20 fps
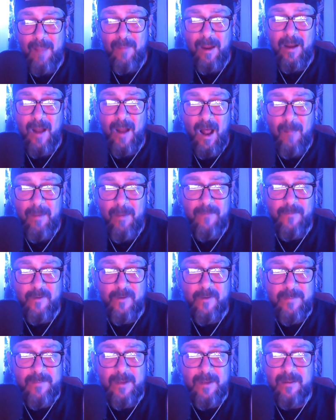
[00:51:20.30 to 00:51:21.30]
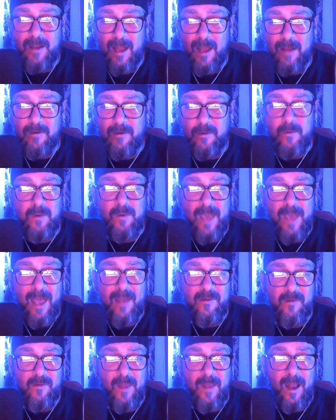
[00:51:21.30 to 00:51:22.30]
you know, I'll be the first to admit that I do
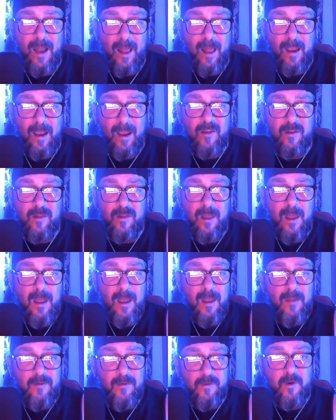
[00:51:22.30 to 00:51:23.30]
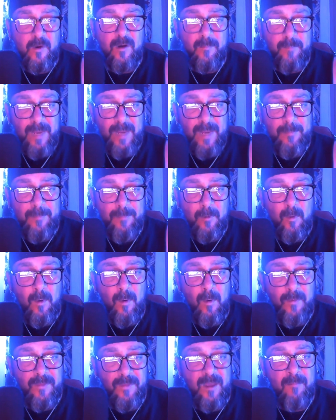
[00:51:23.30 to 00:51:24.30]
gaslight, I guess, certain people
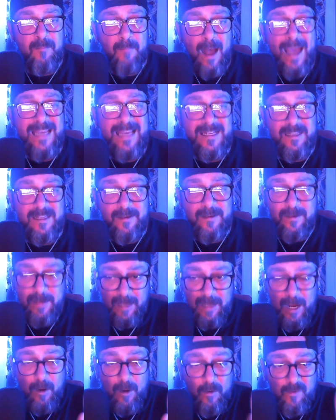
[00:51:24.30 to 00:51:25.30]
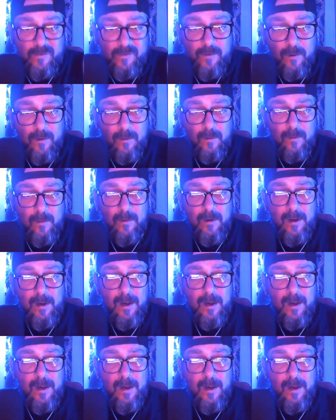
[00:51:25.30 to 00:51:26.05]
within my inner circle.